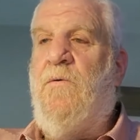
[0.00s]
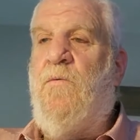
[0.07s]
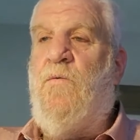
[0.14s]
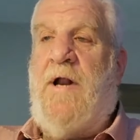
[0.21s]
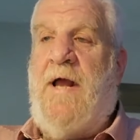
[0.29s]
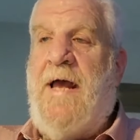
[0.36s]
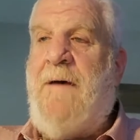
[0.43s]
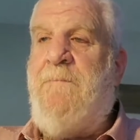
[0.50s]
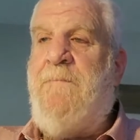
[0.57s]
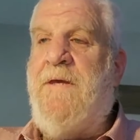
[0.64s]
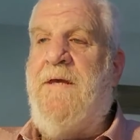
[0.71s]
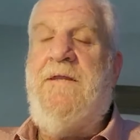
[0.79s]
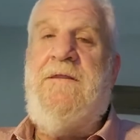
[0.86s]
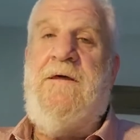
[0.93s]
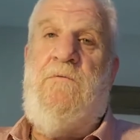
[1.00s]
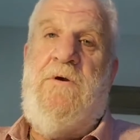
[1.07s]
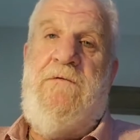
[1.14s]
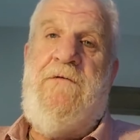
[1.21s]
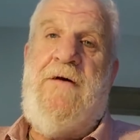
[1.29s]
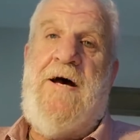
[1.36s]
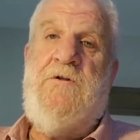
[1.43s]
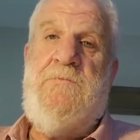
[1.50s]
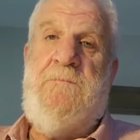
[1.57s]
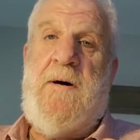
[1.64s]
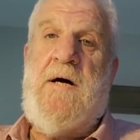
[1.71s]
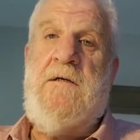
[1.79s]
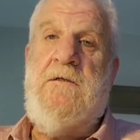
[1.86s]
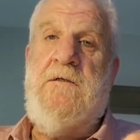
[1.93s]
We're happy that we found
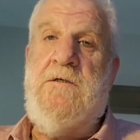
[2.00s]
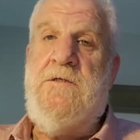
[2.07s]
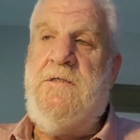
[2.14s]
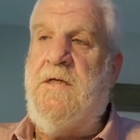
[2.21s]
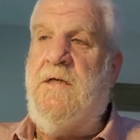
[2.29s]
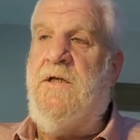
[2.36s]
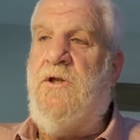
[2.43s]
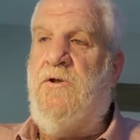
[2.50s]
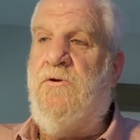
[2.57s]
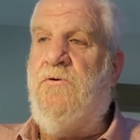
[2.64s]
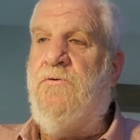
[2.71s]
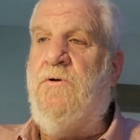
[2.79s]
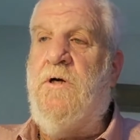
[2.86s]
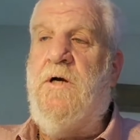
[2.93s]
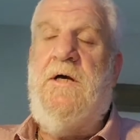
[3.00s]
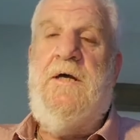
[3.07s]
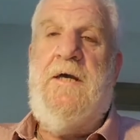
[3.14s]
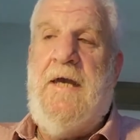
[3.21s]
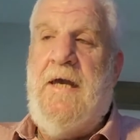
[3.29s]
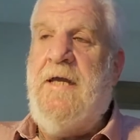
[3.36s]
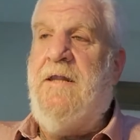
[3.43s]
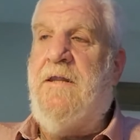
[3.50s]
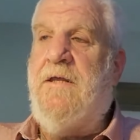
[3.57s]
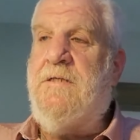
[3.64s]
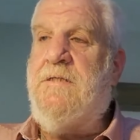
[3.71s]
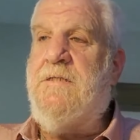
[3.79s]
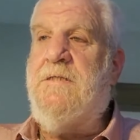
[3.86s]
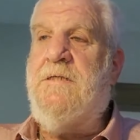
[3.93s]
partners in you in
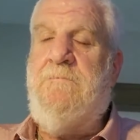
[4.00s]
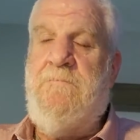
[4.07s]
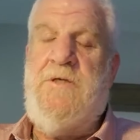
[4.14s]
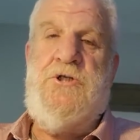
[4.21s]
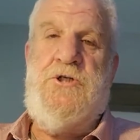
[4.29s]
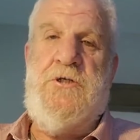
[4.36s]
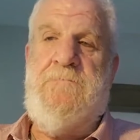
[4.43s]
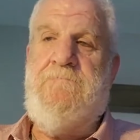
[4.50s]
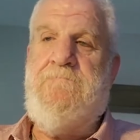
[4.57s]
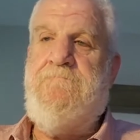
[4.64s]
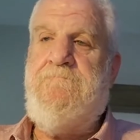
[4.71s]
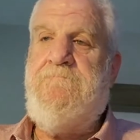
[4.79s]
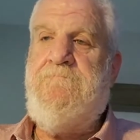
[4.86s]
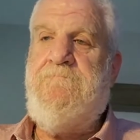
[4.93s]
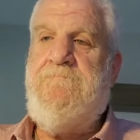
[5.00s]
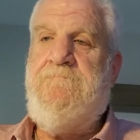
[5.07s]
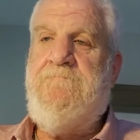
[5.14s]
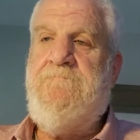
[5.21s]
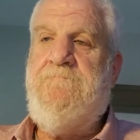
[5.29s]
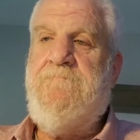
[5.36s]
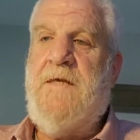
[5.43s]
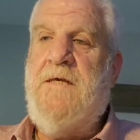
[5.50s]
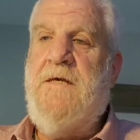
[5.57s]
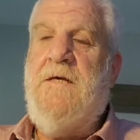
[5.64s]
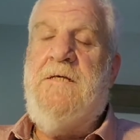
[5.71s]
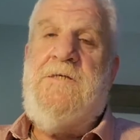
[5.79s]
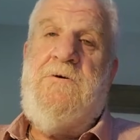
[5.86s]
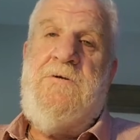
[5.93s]
this mission.
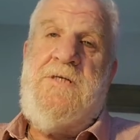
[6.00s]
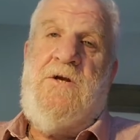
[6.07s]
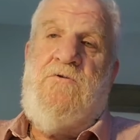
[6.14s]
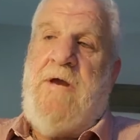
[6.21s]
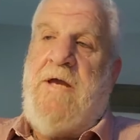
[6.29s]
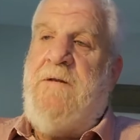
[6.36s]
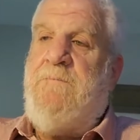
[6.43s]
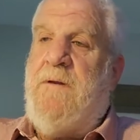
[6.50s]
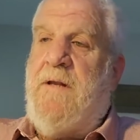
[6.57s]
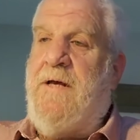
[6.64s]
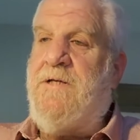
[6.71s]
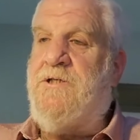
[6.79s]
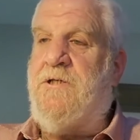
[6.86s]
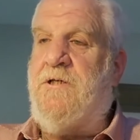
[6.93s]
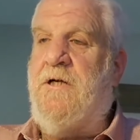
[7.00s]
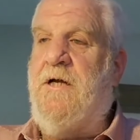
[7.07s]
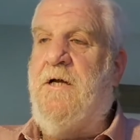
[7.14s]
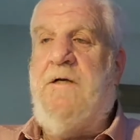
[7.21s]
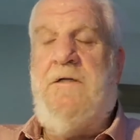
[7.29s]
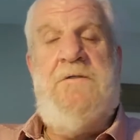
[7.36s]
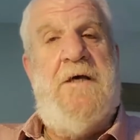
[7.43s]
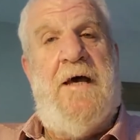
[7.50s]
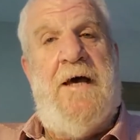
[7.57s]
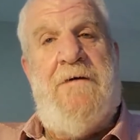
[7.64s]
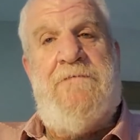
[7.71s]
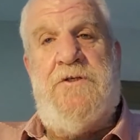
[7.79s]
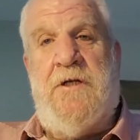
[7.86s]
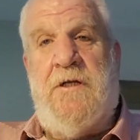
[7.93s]
So it's a great pleasure to
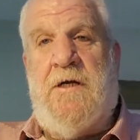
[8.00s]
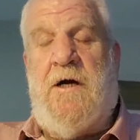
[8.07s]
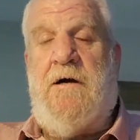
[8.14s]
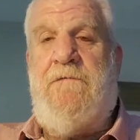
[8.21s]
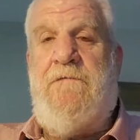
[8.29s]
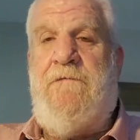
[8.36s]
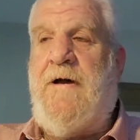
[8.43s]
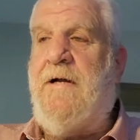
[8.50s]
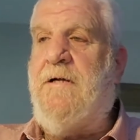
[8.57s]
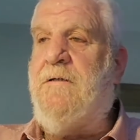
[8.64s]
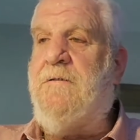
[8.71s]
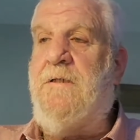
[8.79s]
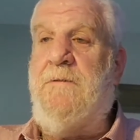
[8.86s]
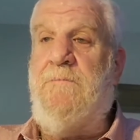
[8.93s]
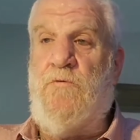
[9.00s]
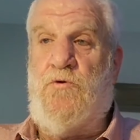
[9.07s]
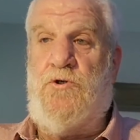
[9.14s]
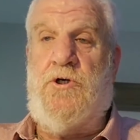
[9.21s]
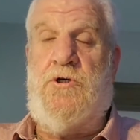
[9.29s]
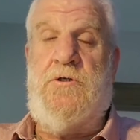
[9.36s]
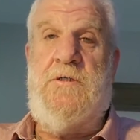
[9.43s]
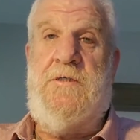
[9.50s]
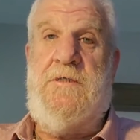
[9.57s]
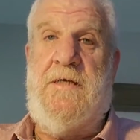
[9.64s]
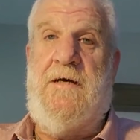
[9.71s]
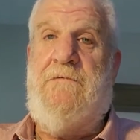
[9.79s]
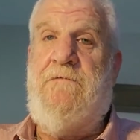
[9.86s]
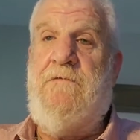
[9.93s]
have Shenkar faculty Mushon
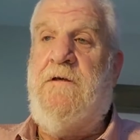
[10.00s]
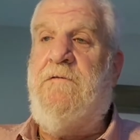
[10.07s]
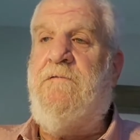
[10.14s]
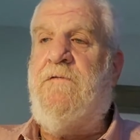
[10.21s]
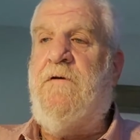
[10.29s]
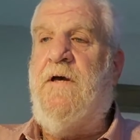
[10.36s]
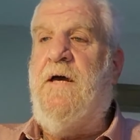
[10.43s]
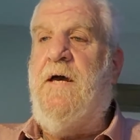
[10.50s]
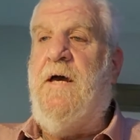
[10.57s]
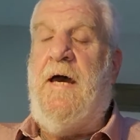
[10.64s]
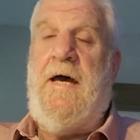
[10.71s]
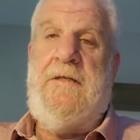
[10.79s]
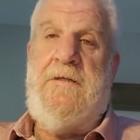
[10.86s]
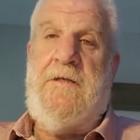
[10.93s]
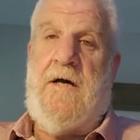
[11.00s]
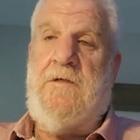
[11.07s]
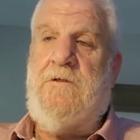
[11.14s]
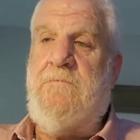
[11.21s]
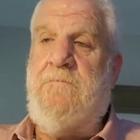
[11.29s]
Zeraviv and Dr.